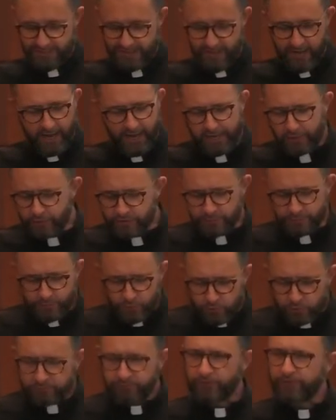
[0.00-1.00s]
Uh, and it was a
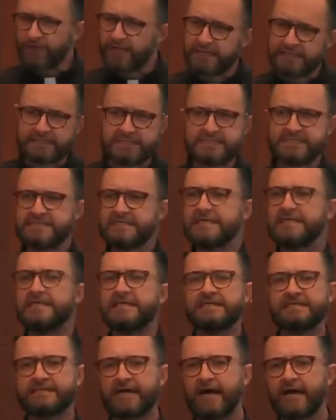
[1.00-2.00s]
beautiful thing to see the
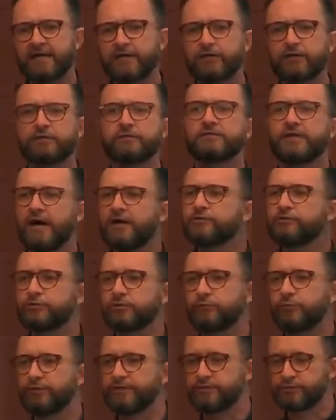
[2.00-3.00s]
entire country
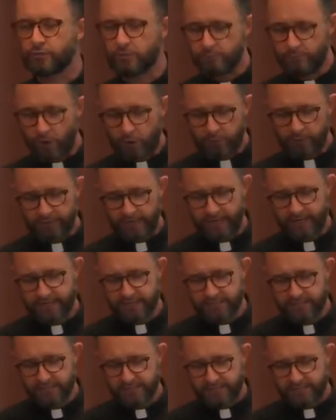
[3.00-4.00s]
really sort of
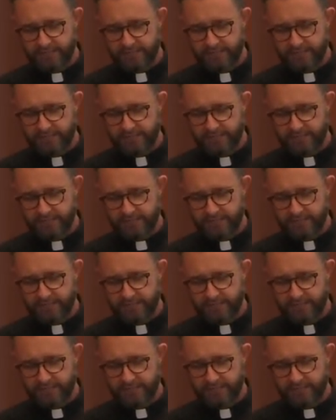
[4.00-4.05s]
mobilized,